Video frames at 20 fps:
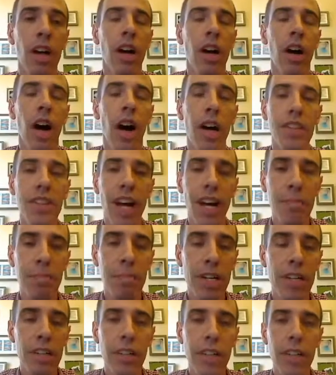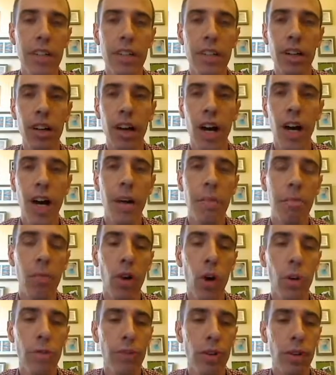a time period
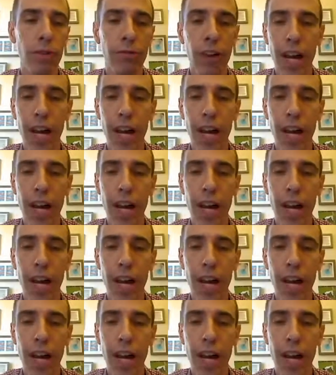over